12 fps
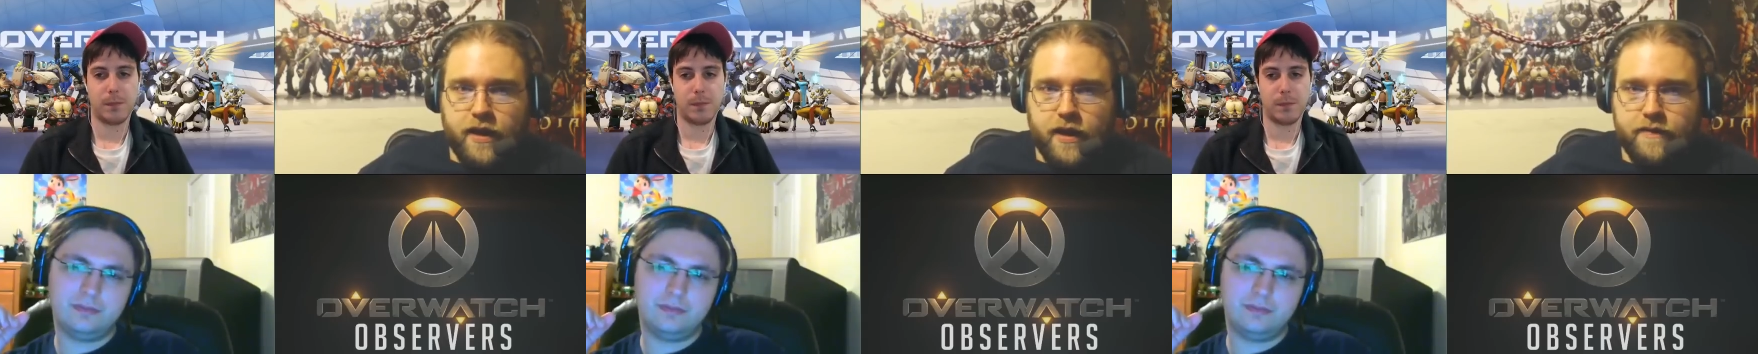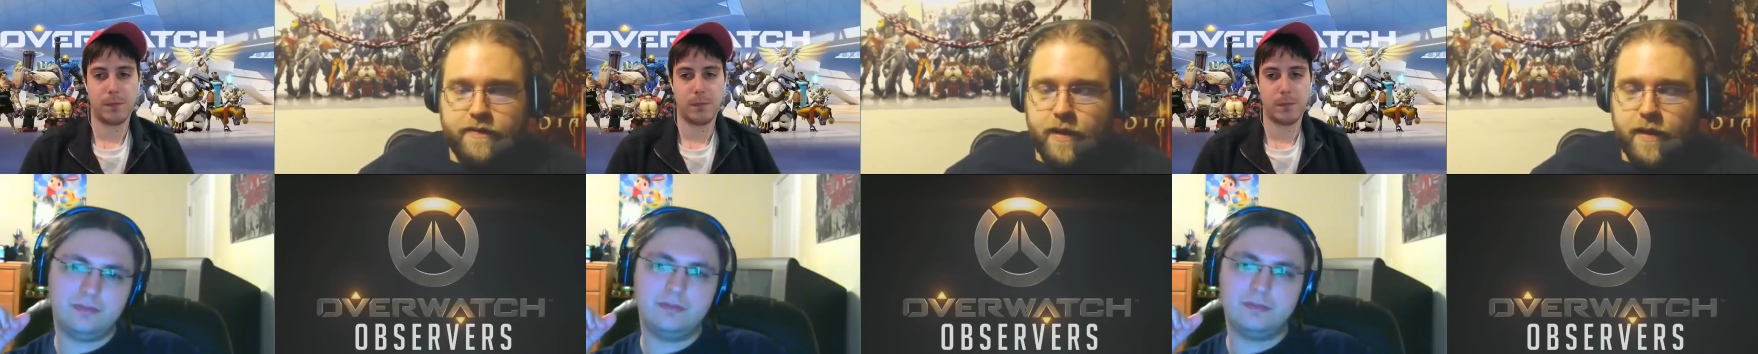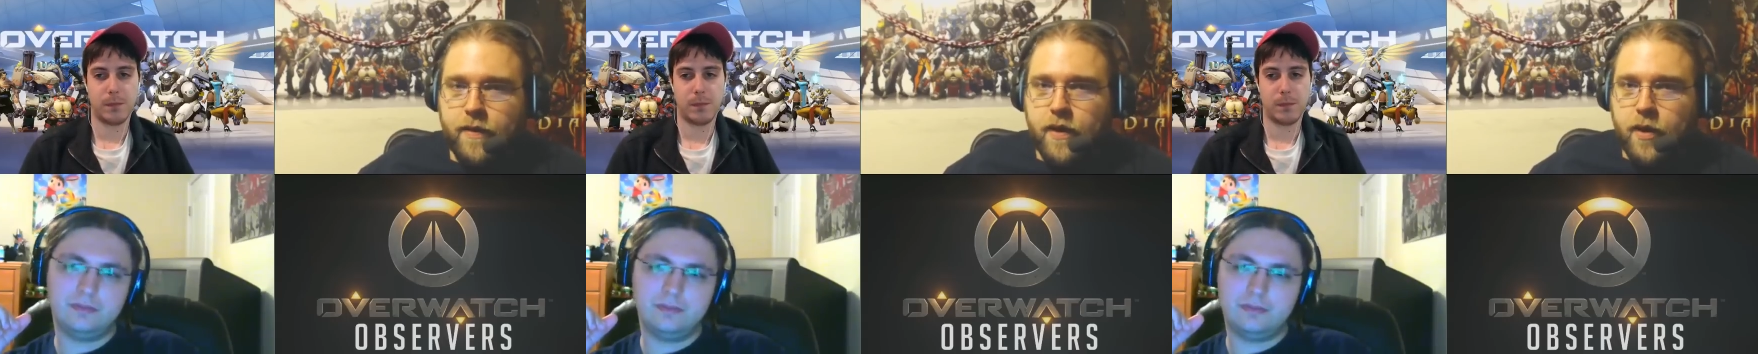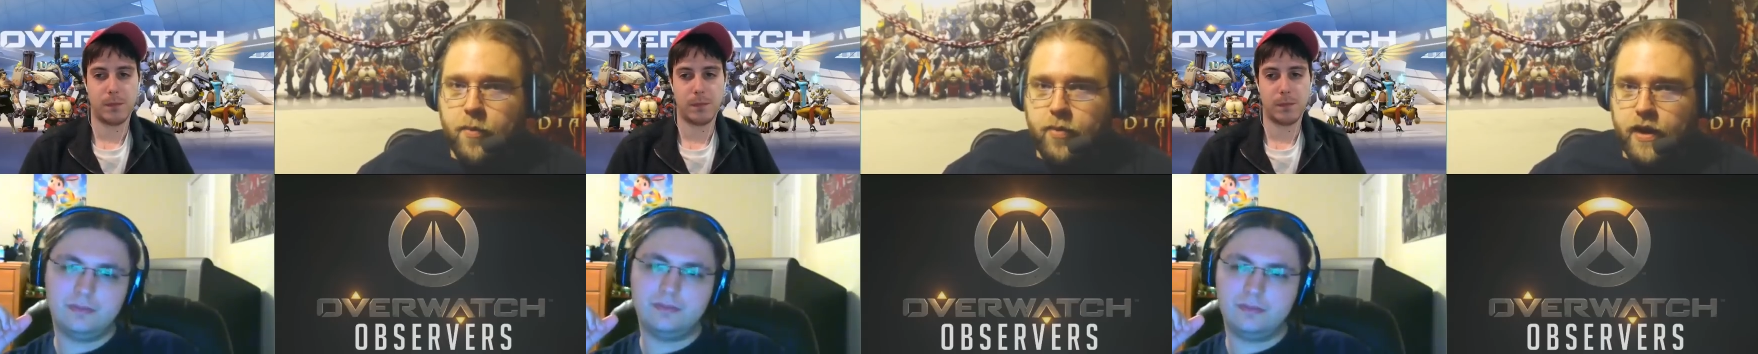Speaker 1: against him.
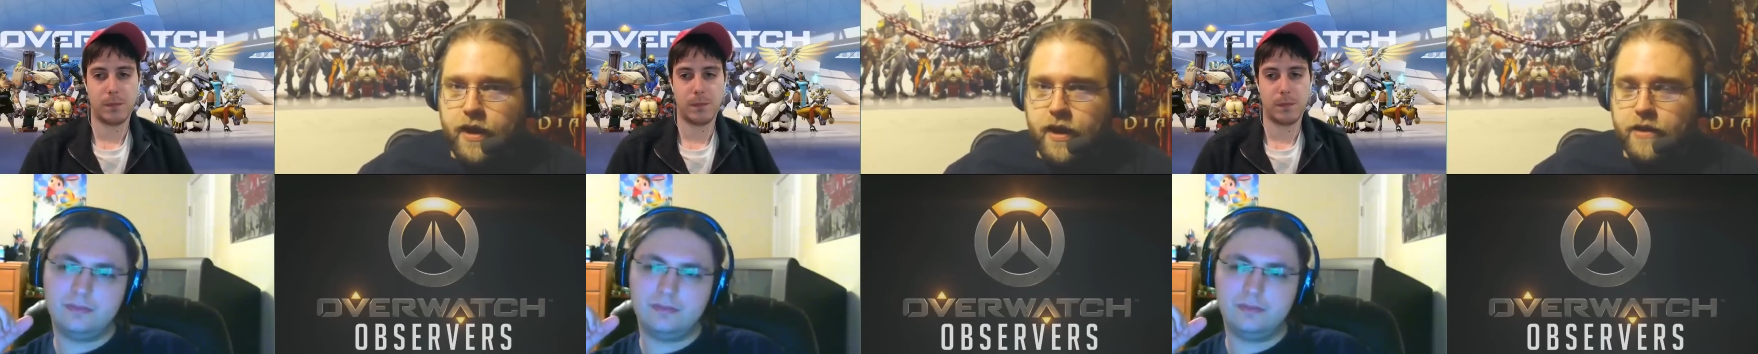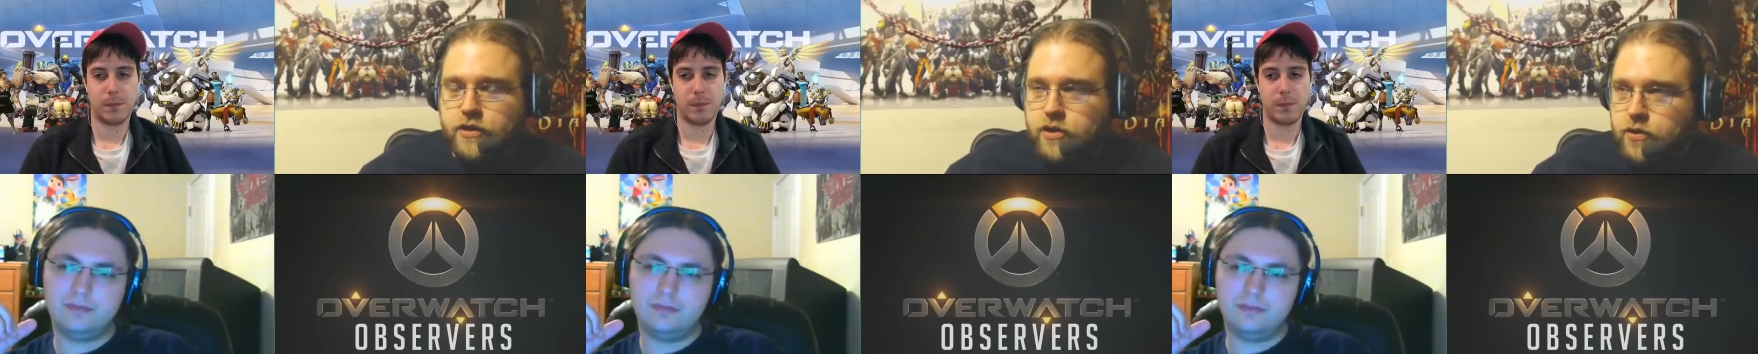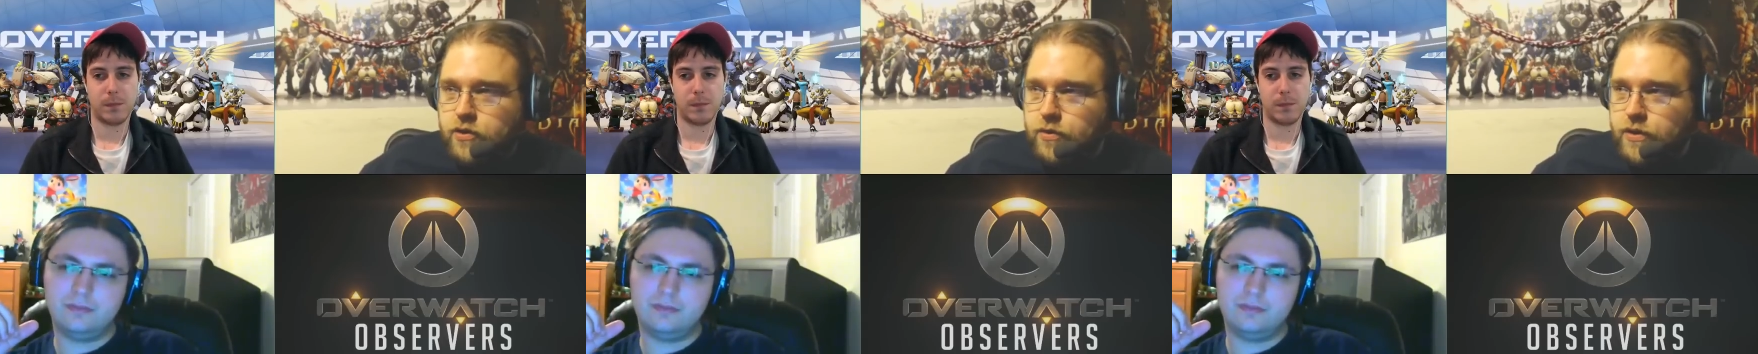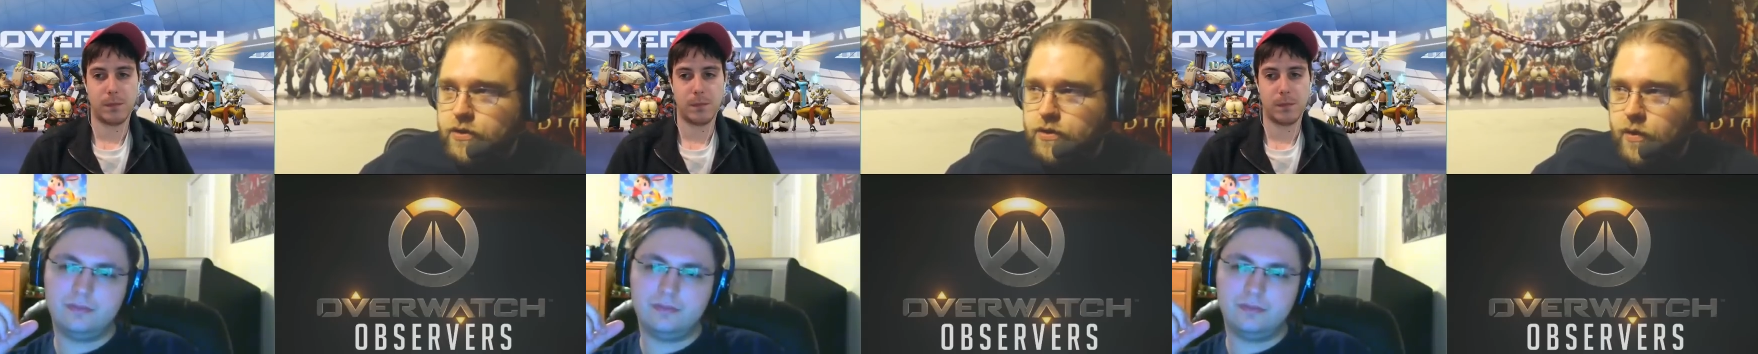But as soon as
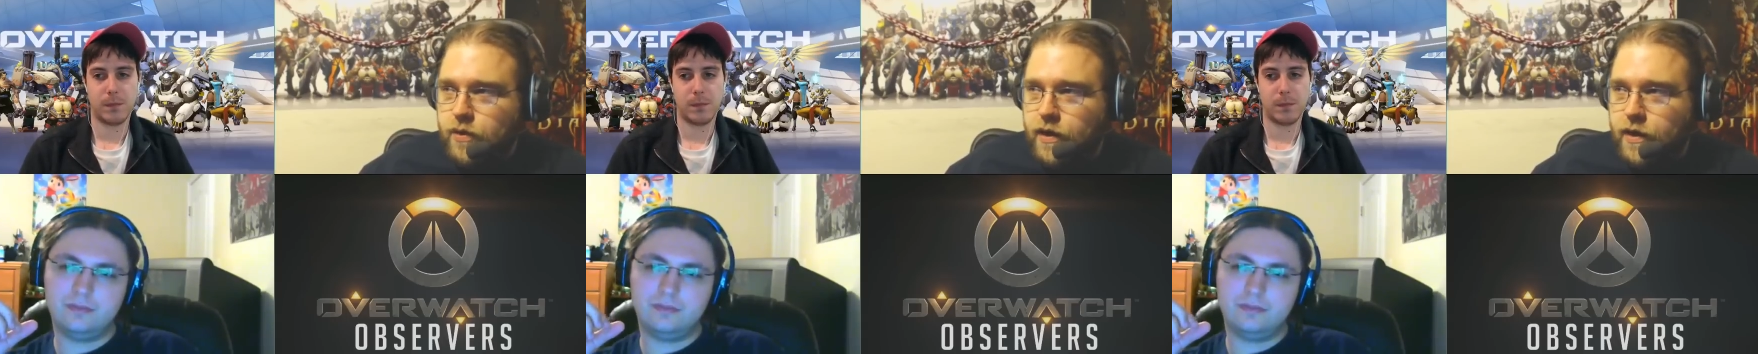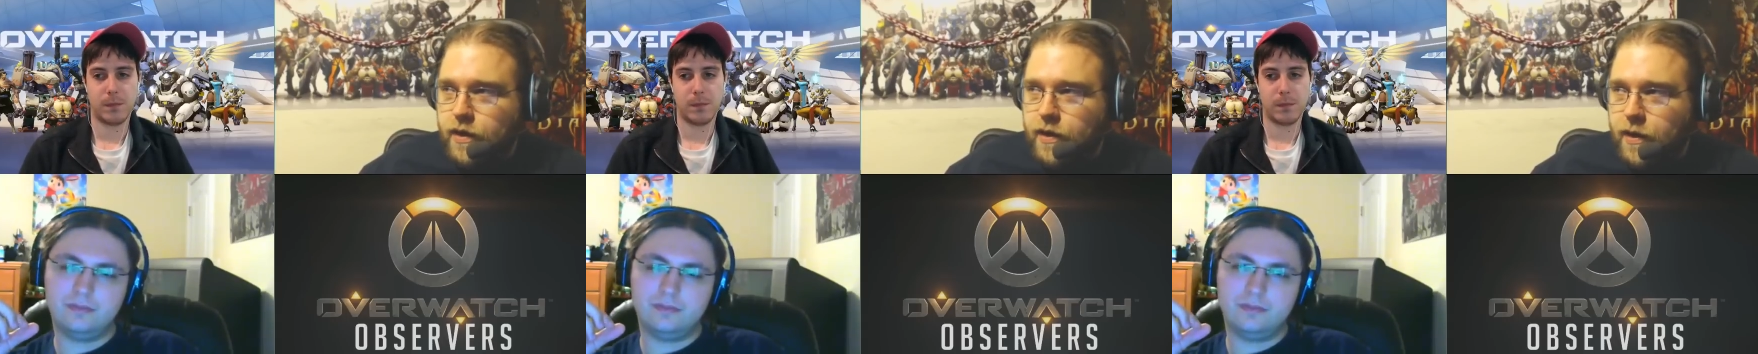you are